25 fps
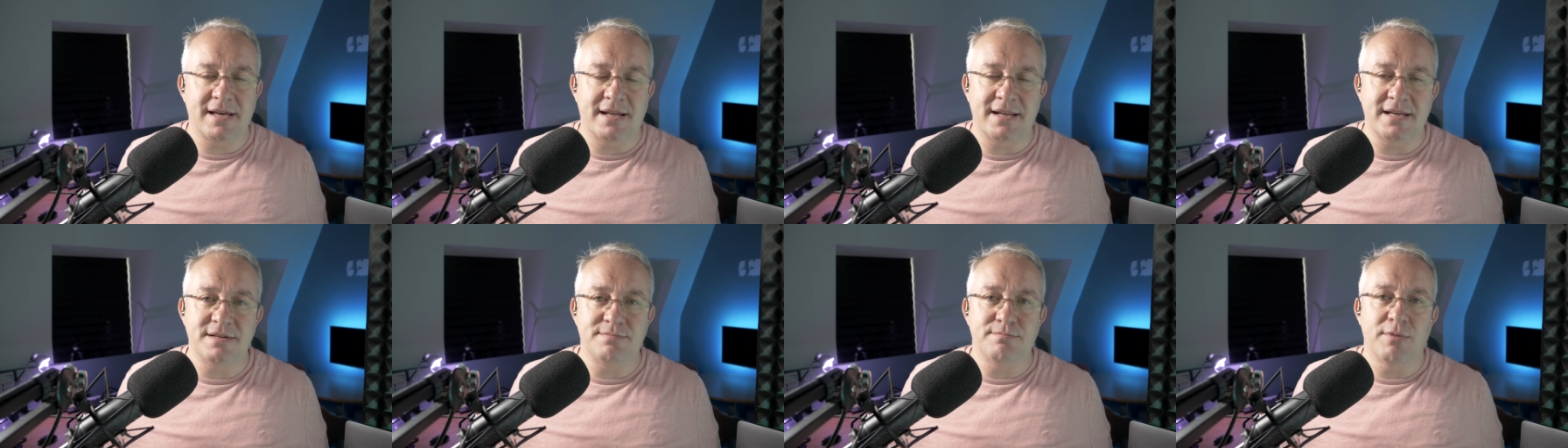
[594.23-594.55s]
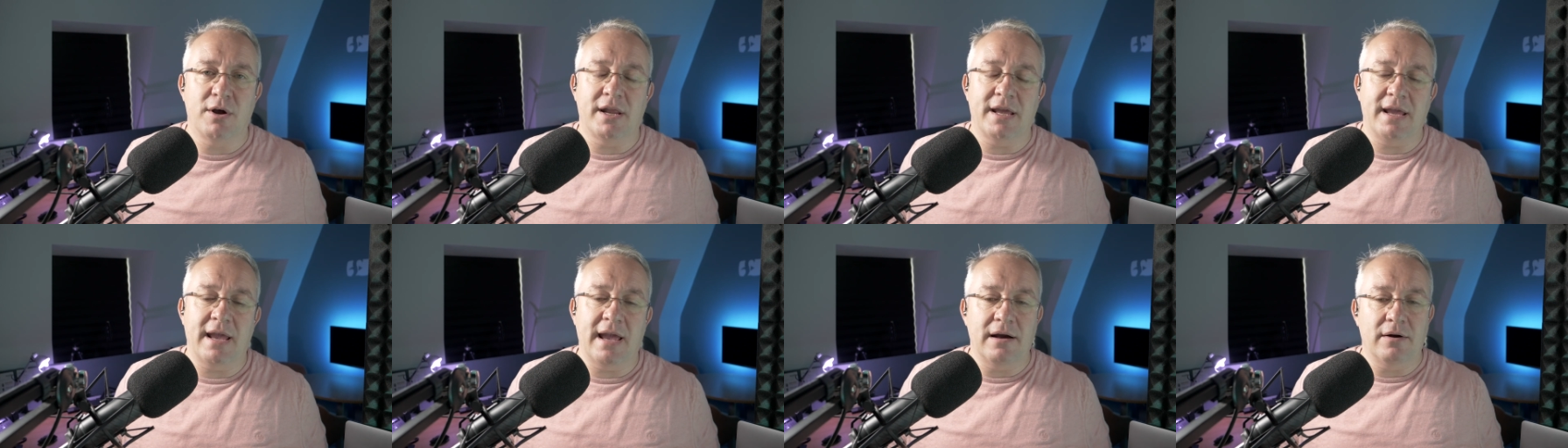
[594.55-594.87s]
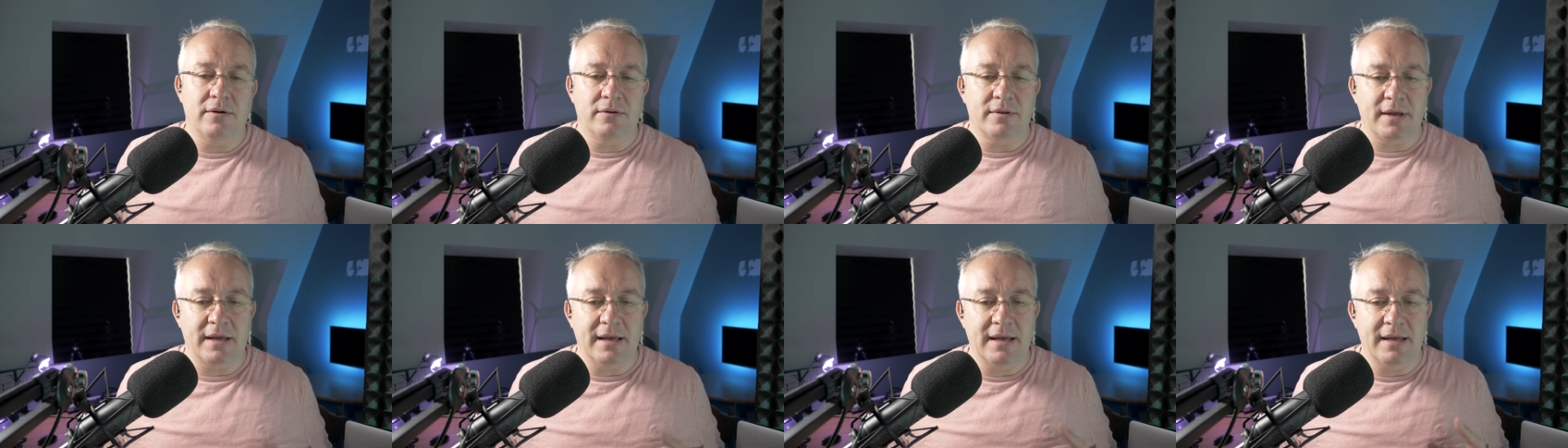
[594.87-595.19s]
that is money
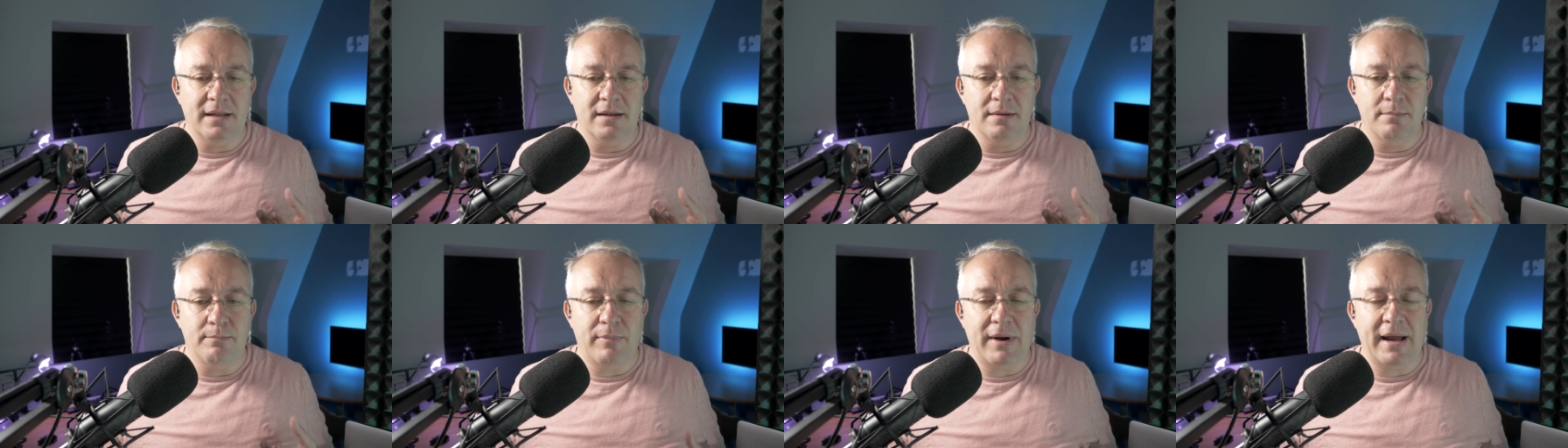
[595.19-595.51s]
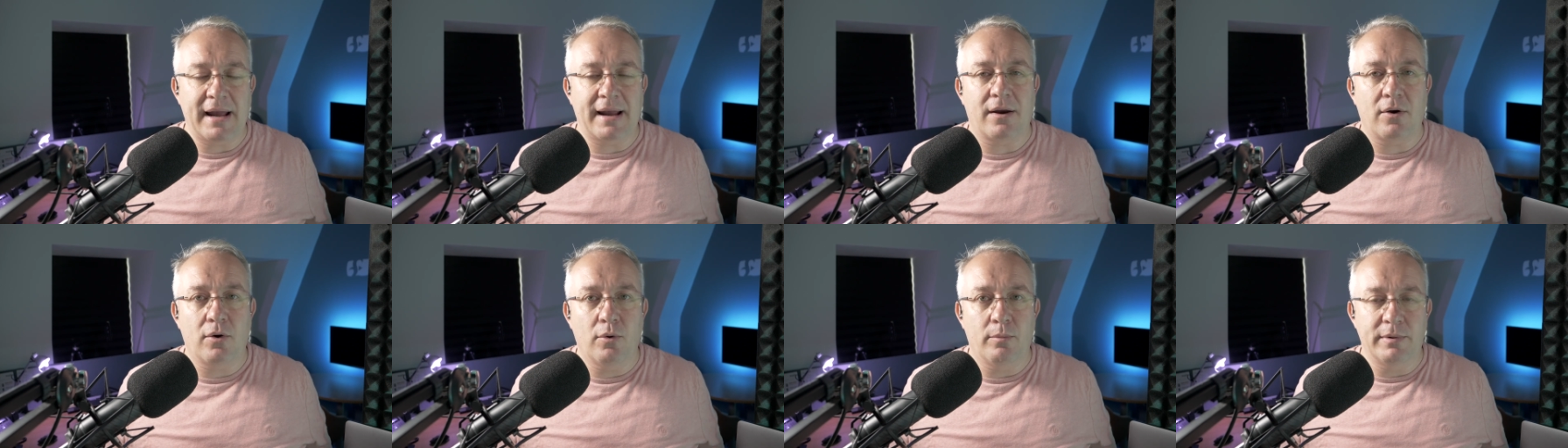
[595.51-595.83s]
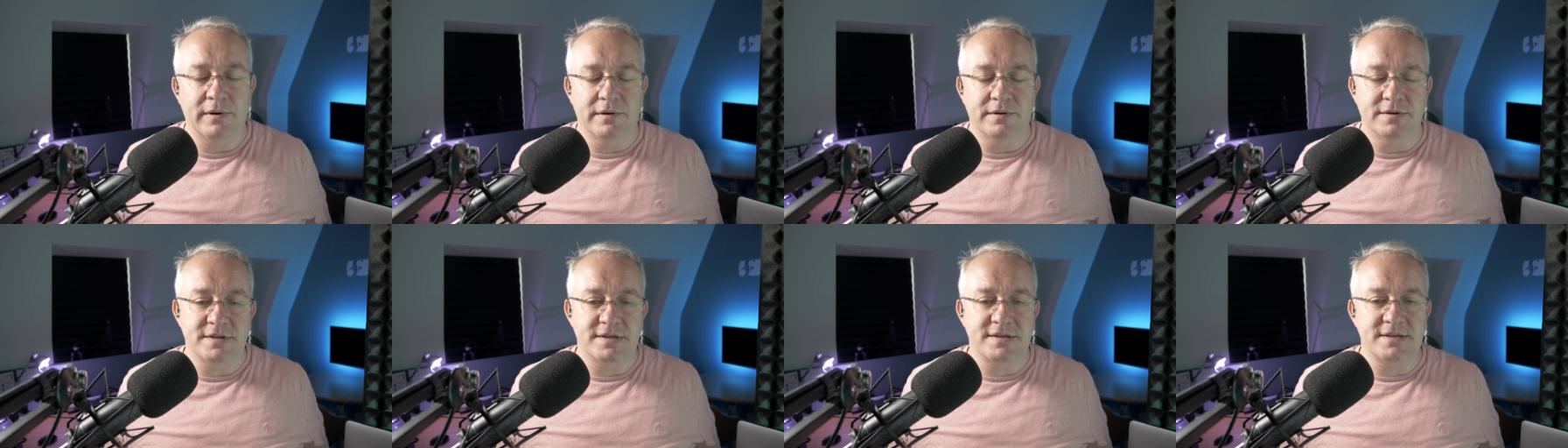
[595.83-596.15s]
held in bank or
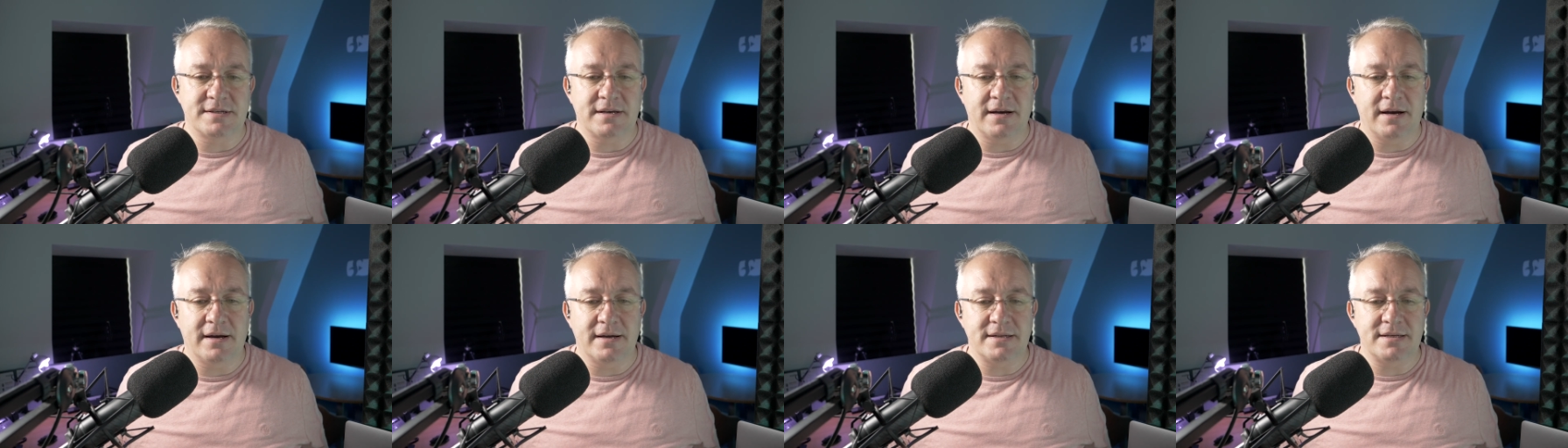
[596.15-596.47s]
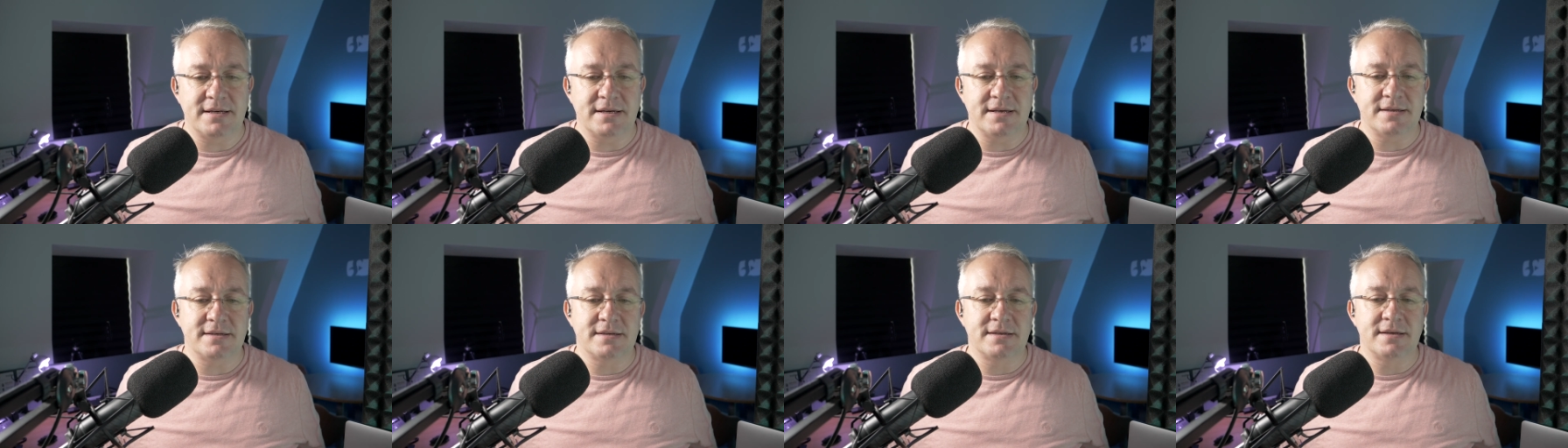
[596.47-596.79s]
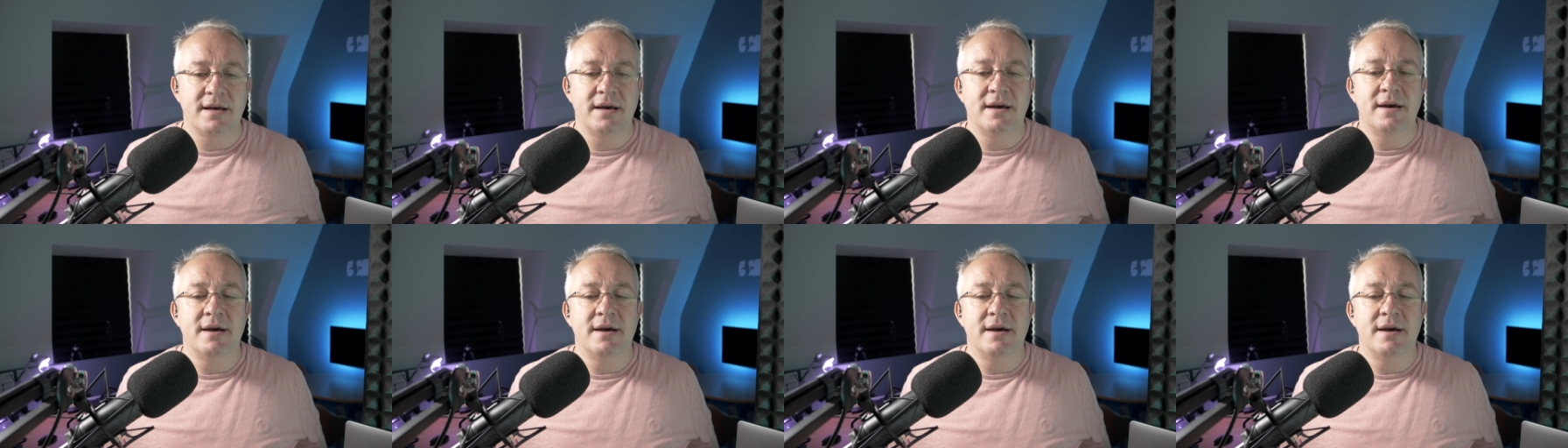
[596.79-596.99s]
building societies.